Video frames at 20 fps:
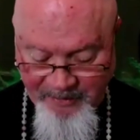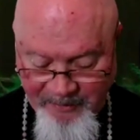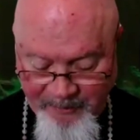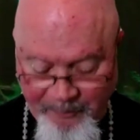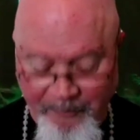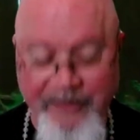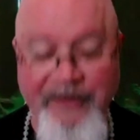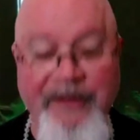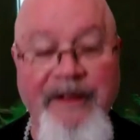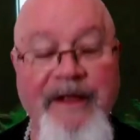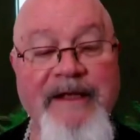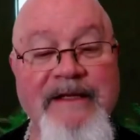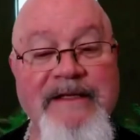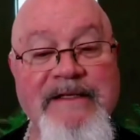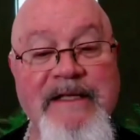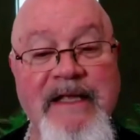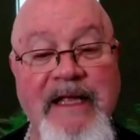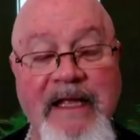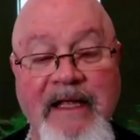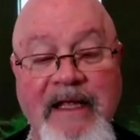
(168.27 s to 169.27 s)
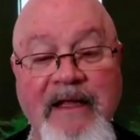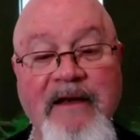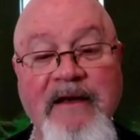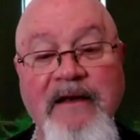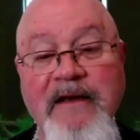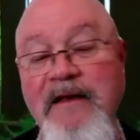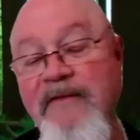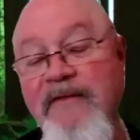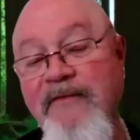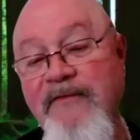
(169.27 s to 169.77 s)
with his
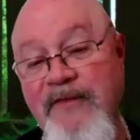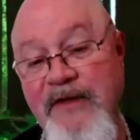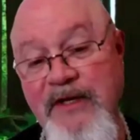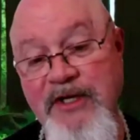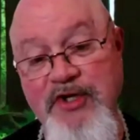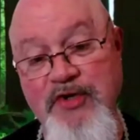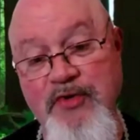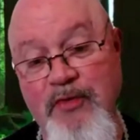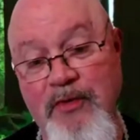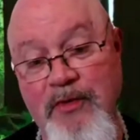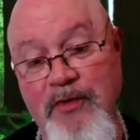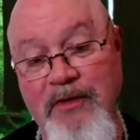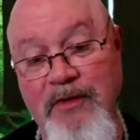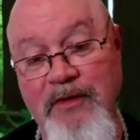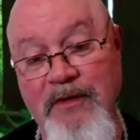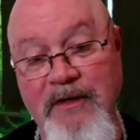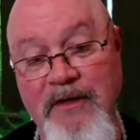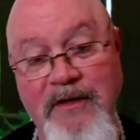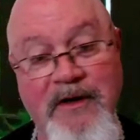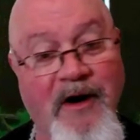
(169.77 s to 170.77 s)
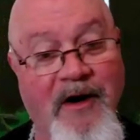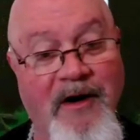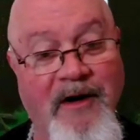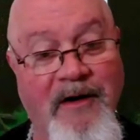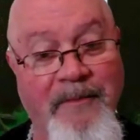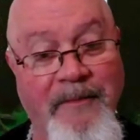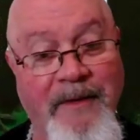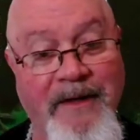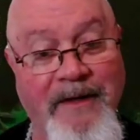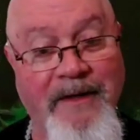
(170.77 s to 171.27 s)
individual
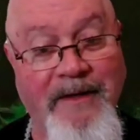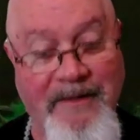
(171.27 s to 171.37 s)
karma.